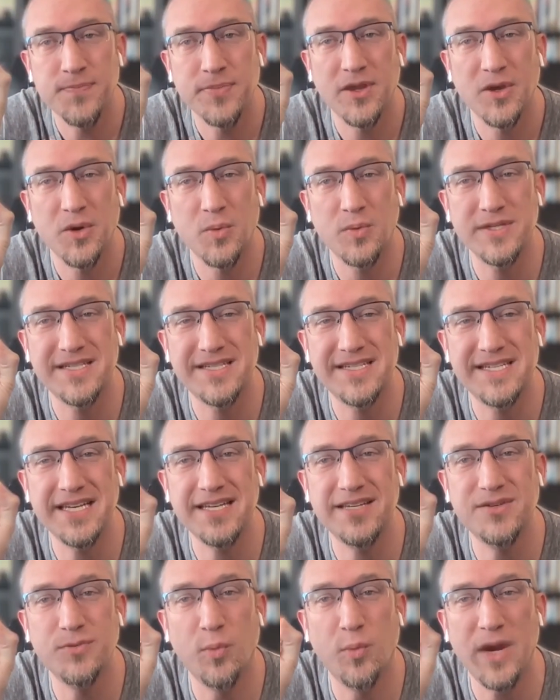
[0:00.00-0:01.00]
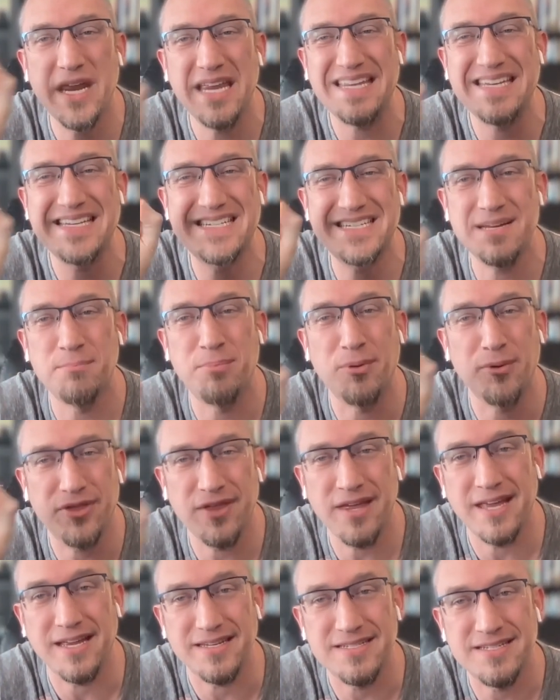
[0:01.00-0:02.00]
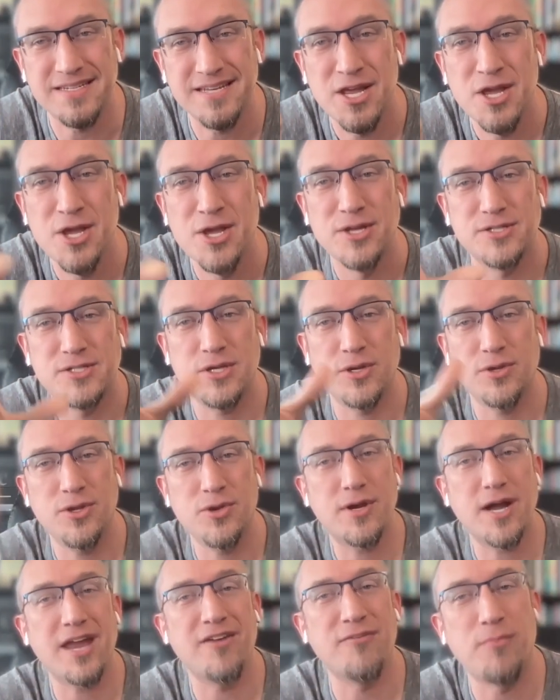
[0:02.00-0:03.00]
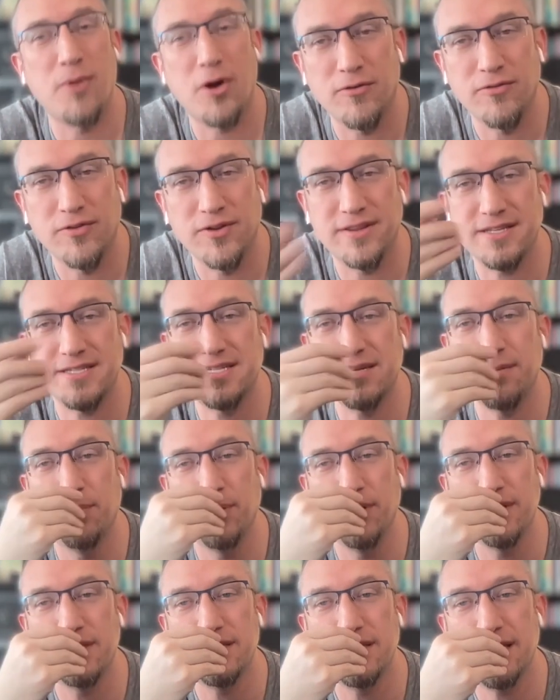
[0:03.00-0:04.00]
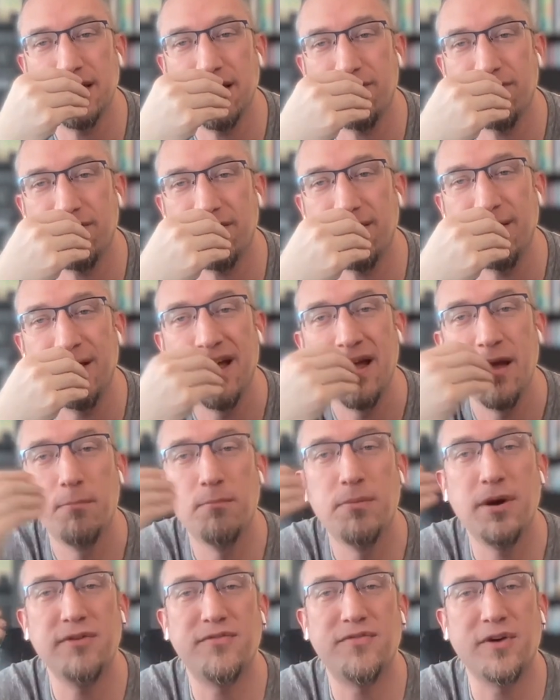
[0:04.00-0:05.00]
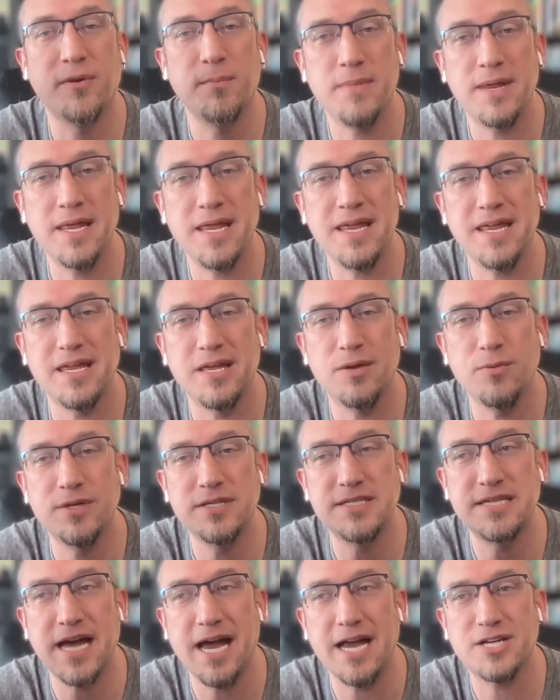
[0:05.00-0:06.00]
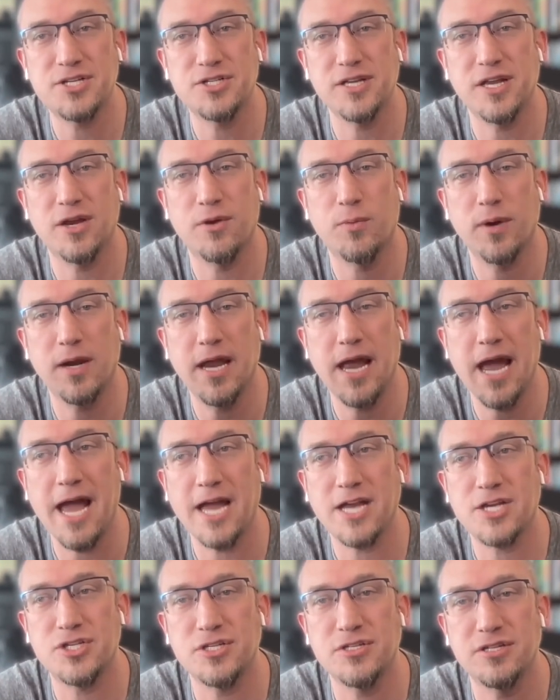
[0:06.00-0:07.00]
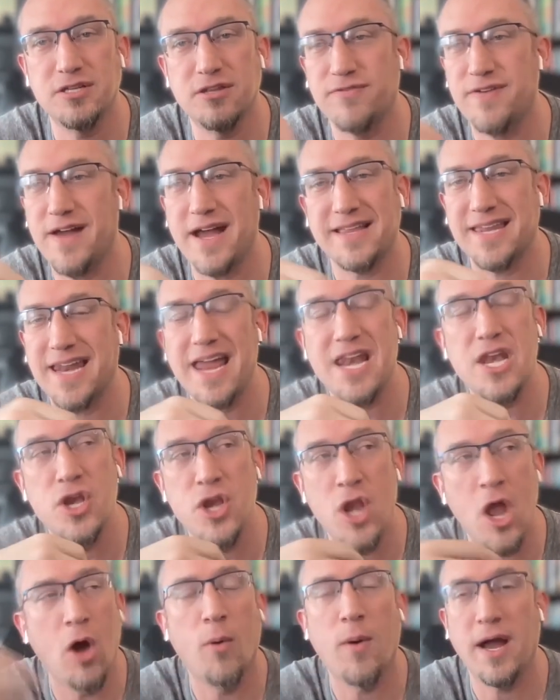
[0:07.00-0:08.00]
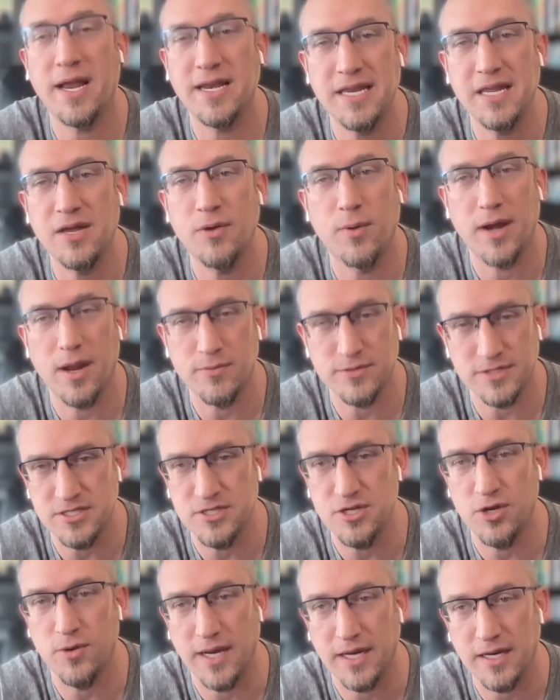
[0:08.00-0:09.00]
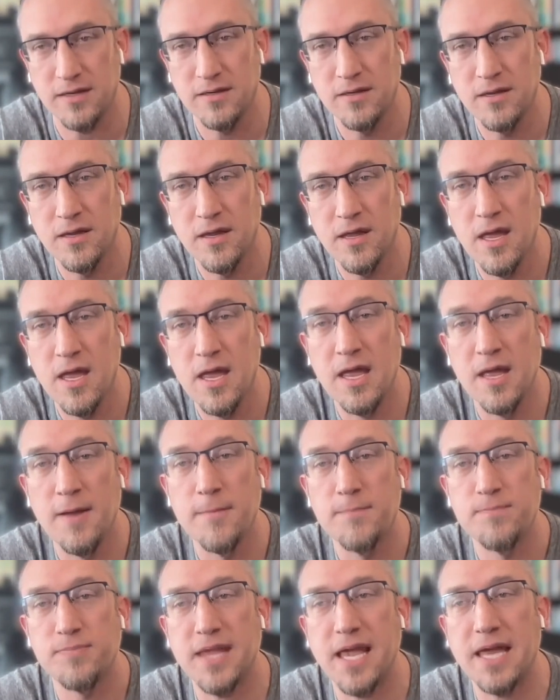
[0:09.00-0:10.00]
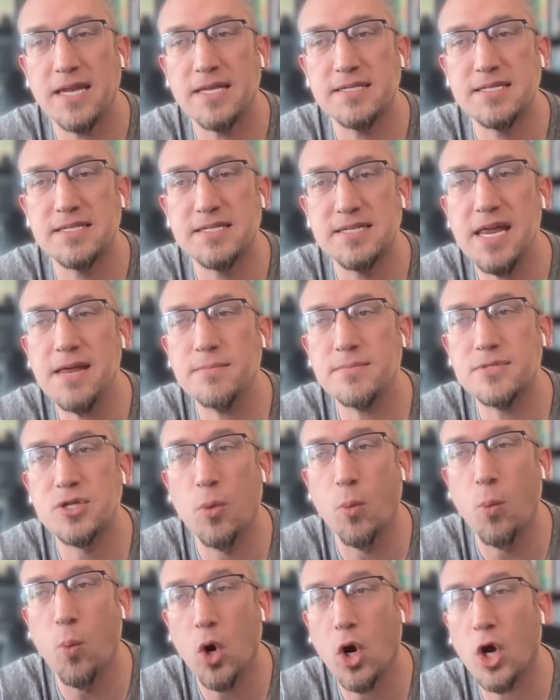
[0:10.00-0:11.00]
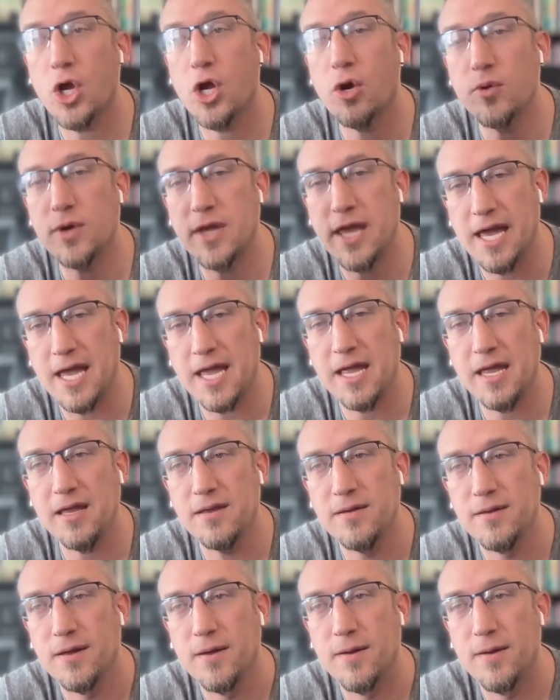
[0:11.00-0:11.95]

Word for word: was did really simple things. So you kind of marveled at the simplicity of it. Mm-hmm. But for me, it was actually a reaction to the fact that I had no idea what I was doing. And it seemed to yes. work okay.